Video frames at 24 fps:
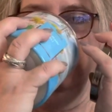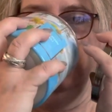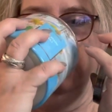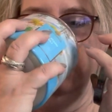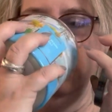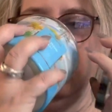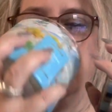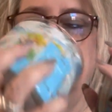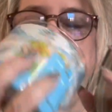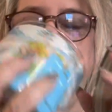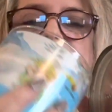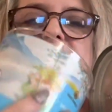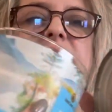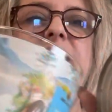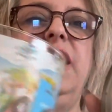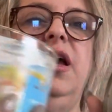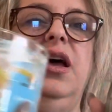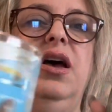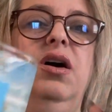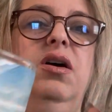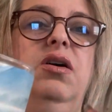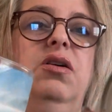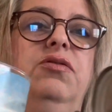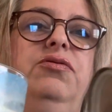I was like,
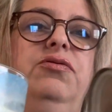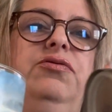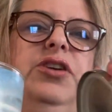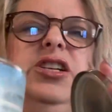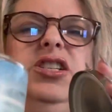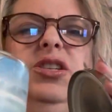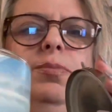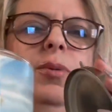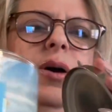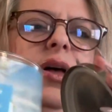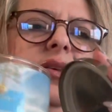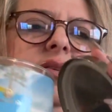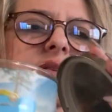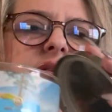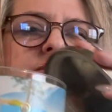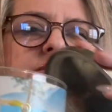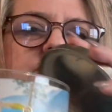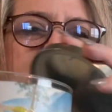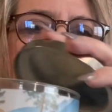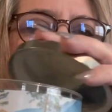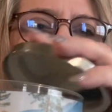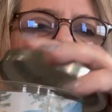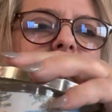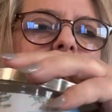oh, fresh balsam
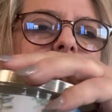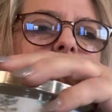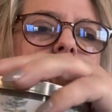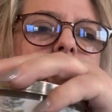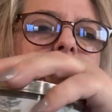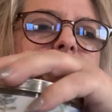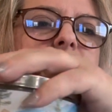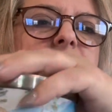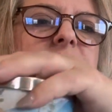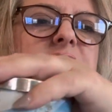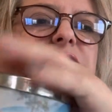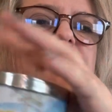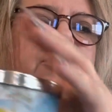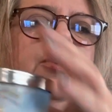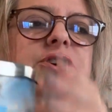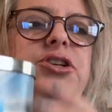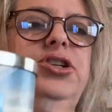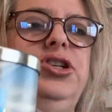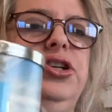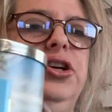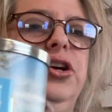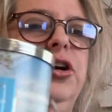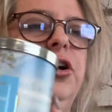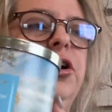from Bath & Body for
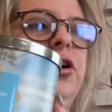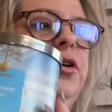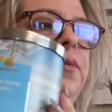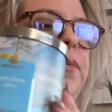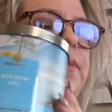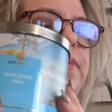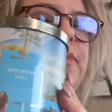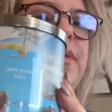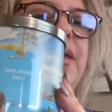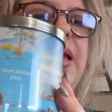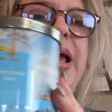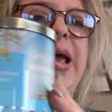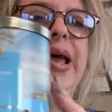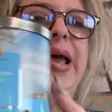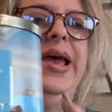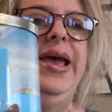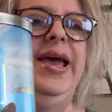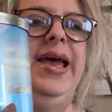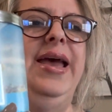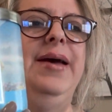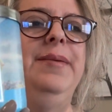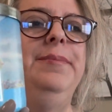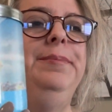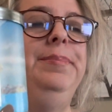sure.
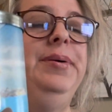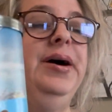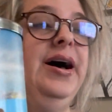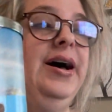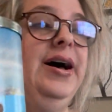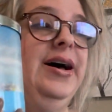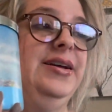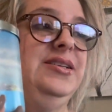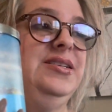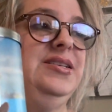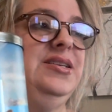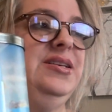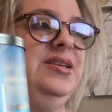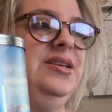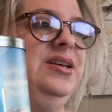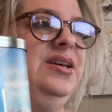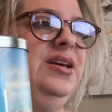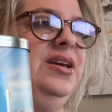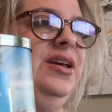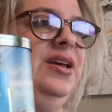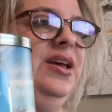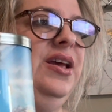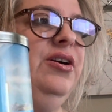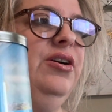But
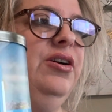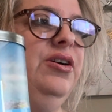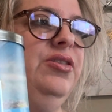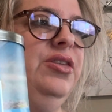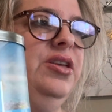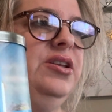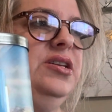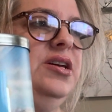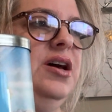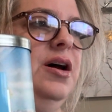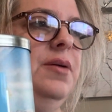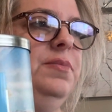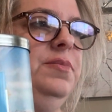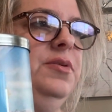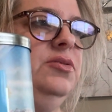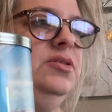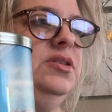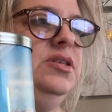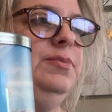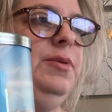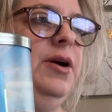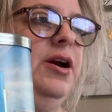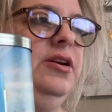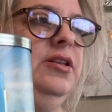here are the top notes:
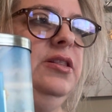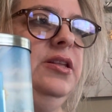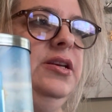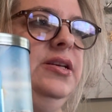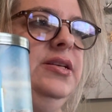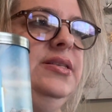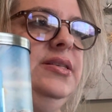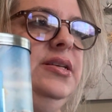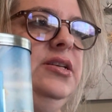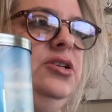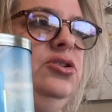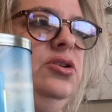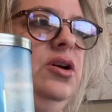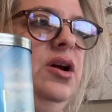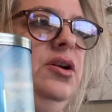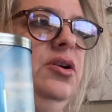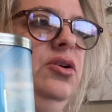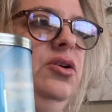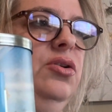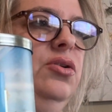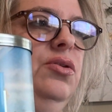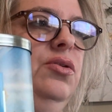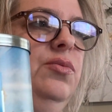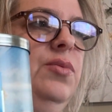sparkling citron,
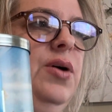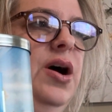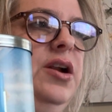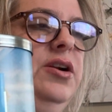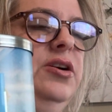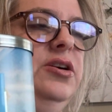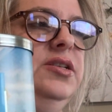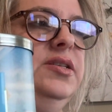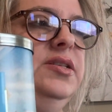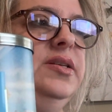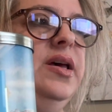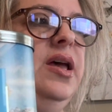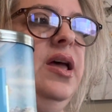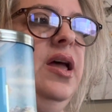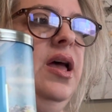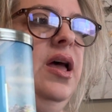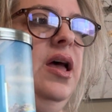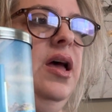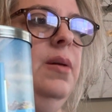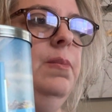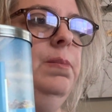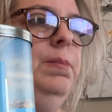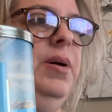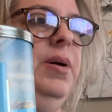cool waters,
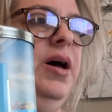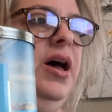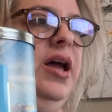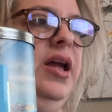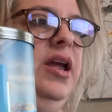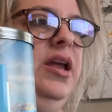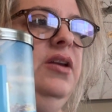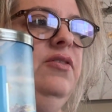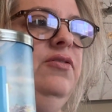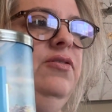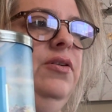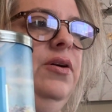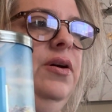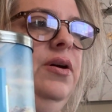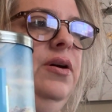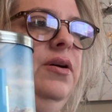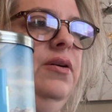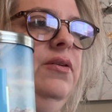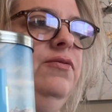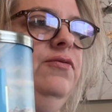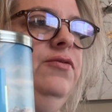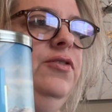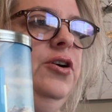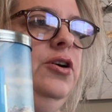pine,
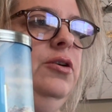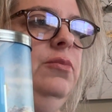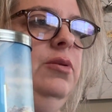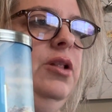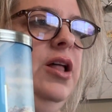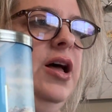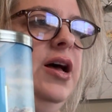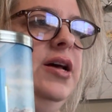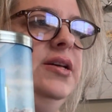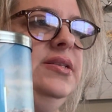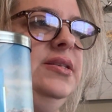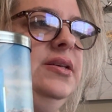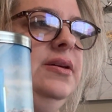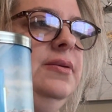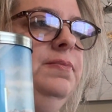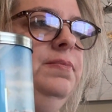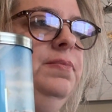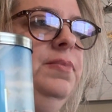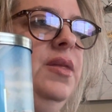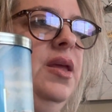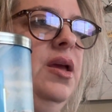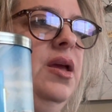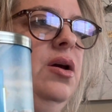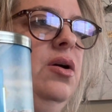fir
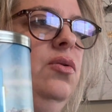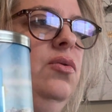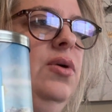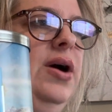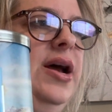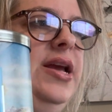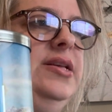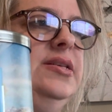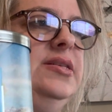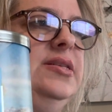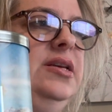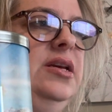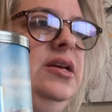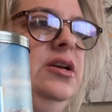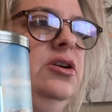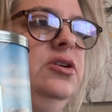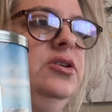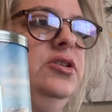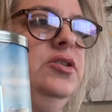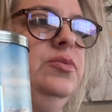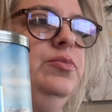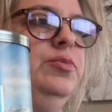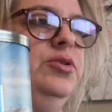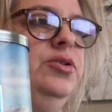blossom, white cedar,
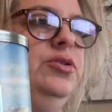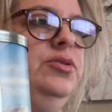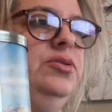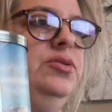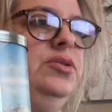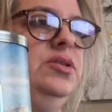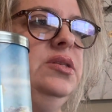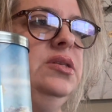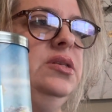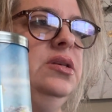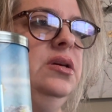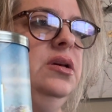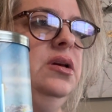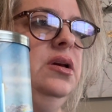spruce,